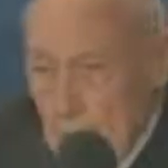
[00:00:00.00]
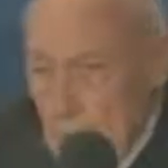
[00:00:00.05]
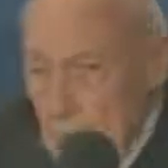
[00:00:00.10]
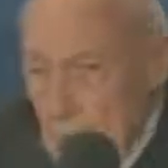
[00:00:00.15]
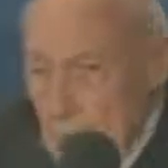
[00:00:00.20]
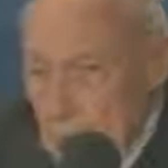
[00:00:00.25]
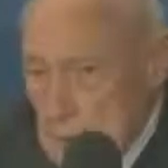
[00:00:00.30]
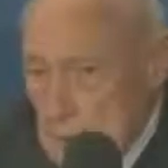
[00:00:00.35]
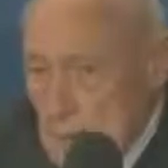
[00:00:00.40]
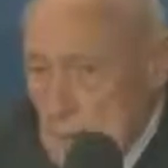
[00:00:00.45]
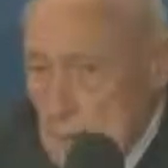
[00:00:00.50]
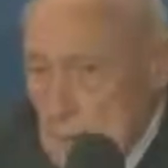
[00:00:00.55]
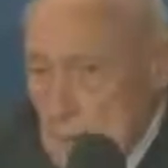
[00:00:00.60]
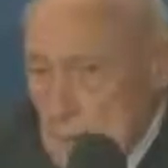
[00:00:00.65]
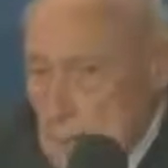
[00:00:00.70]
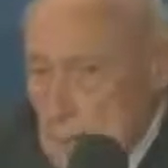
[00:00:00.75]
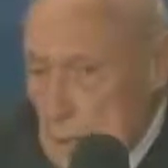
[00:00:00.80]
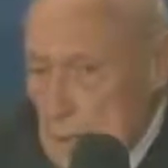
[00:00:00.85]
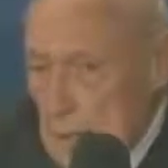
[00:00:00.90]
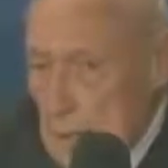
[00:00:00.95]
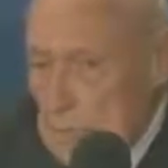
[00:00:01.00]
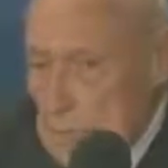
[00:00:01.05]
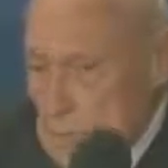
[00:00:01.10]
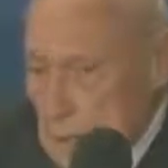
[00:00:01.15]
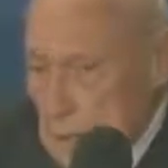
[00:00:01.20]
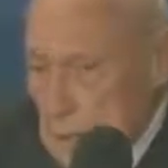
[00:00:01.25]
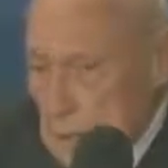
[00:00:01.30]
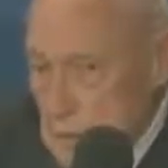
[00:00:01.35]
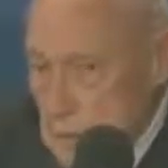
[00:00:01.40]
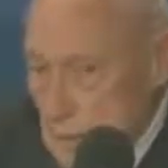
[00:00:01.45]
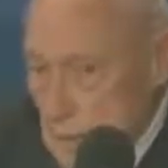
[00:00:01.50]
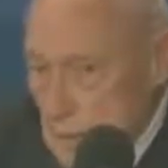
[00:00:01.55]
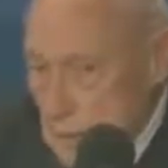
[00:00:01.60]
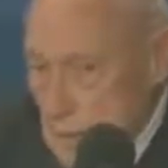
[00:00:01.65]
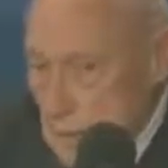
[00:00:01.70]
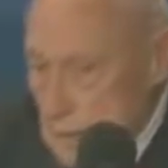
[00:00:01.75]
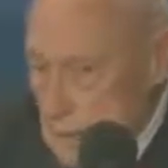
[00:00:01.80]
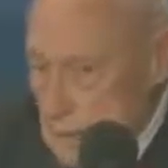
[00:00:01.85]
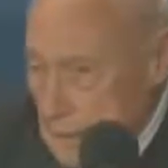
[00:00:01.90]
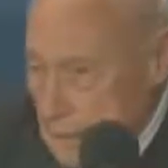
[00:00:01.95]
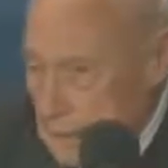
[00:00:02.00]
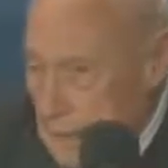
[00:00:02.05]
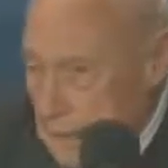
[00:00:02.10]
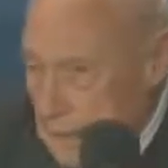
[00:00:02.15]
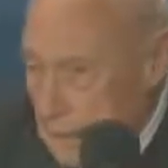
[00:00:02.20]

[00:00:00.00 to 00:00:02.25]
don't know how many of you saw Les